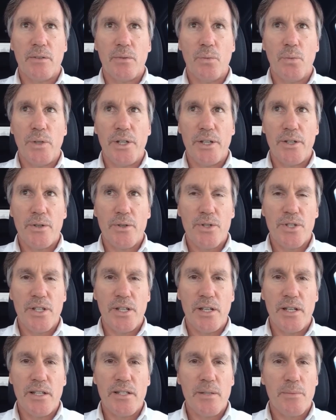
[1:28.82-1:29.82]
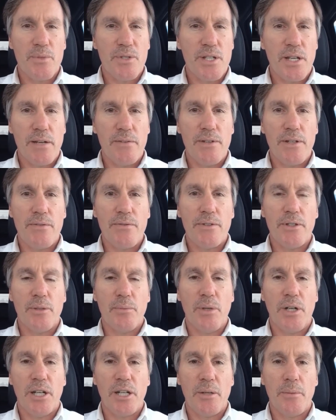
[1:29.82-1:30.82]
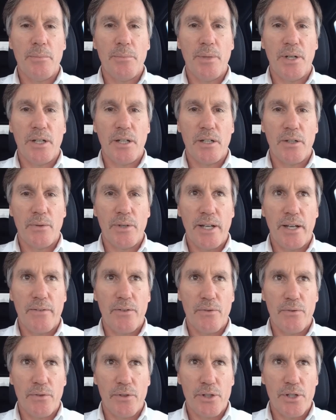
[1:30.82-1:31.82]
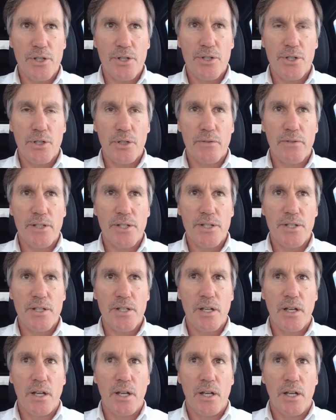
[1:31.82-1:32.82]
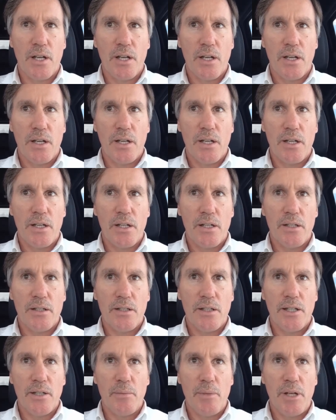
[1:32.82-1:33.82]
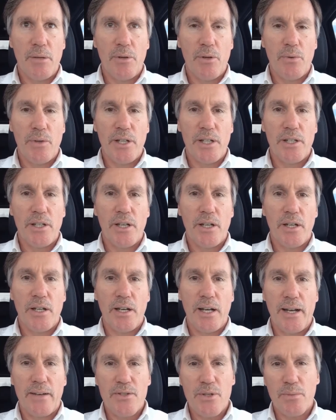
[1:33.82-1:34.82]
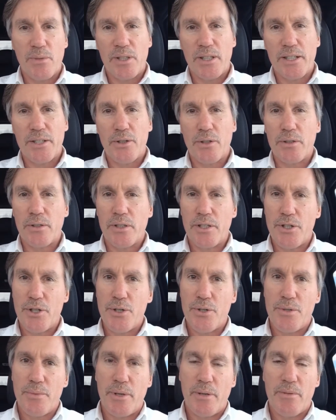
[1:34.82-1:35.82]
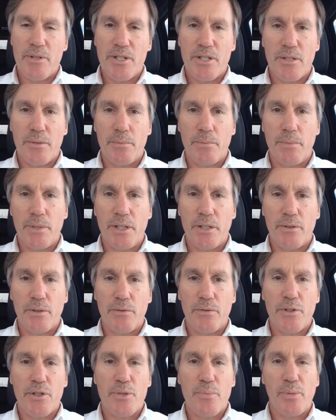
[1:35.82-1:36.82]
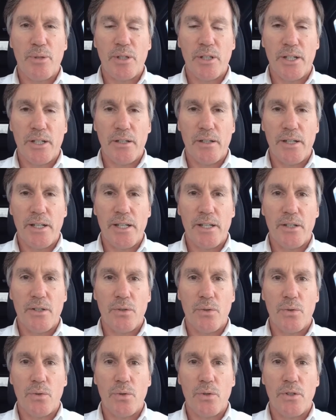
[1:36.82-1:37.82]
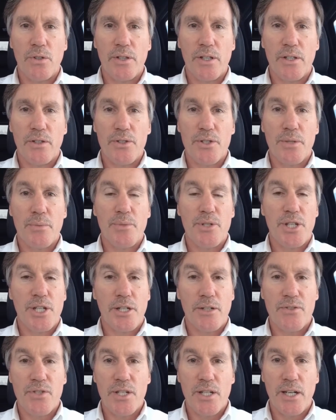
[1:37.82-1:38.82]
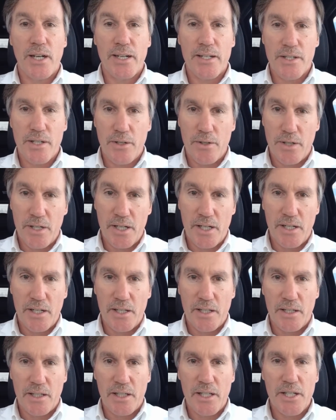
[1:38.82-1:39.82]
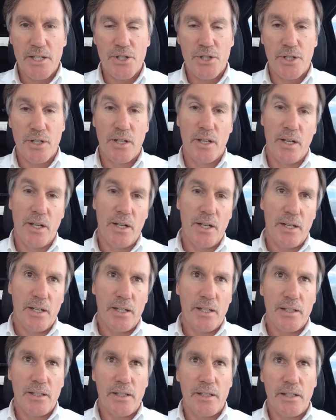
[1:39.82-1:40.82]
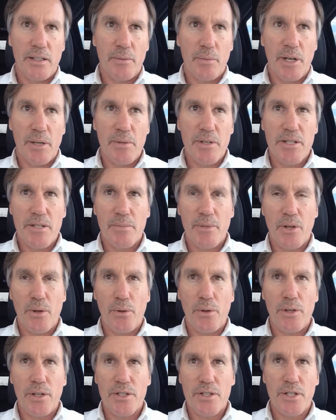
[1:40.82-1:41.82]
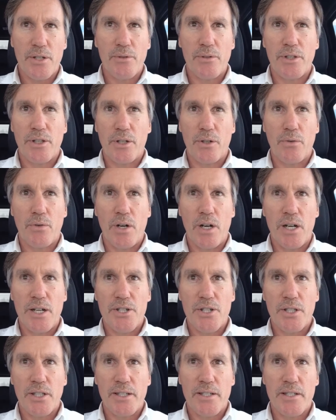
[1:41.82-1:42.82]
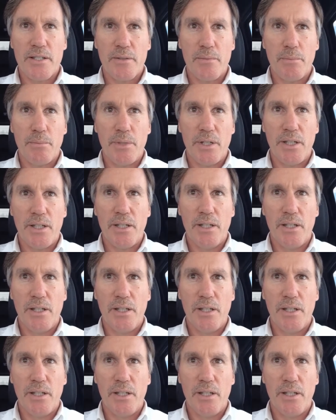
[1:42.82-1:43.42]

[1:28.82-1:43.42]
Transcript: windows that need some safety film on them. We have the furnace serviced, and then maybe we have some electrical issues, maybe some reverse polarity, or there's some GFCIs that are needed in the kitchen. And then there might be some other things that are in the garage, like some